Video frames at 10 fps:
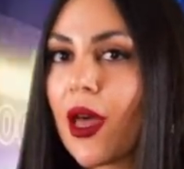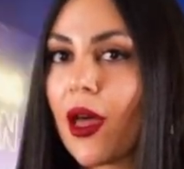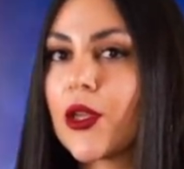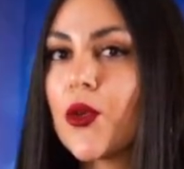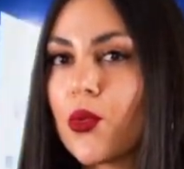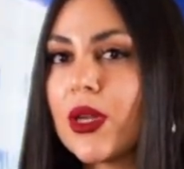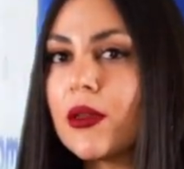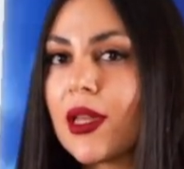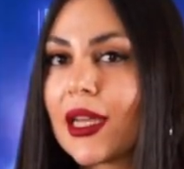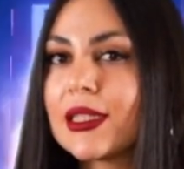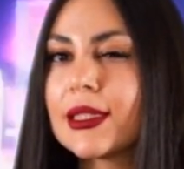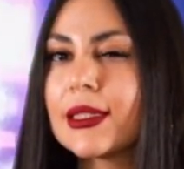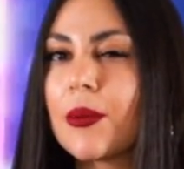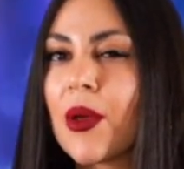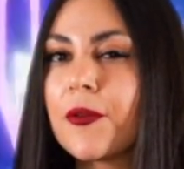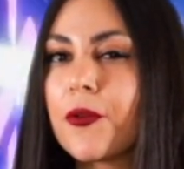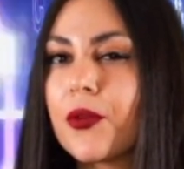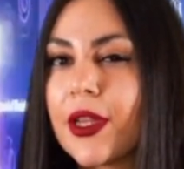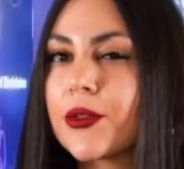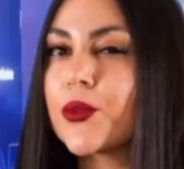you realize some of the
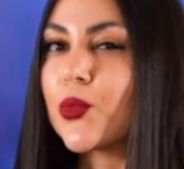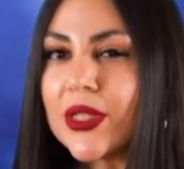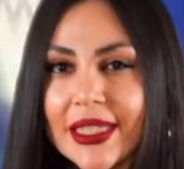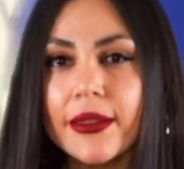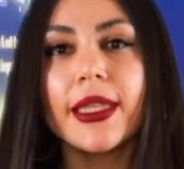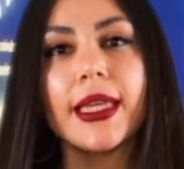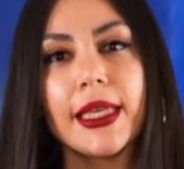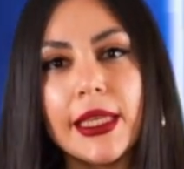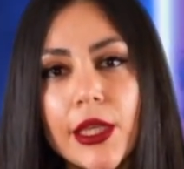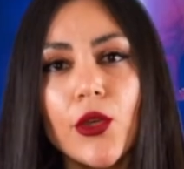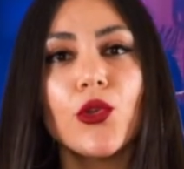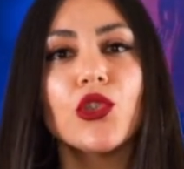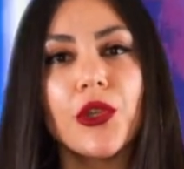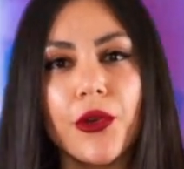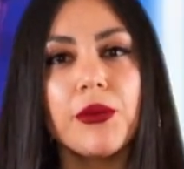really huge crypto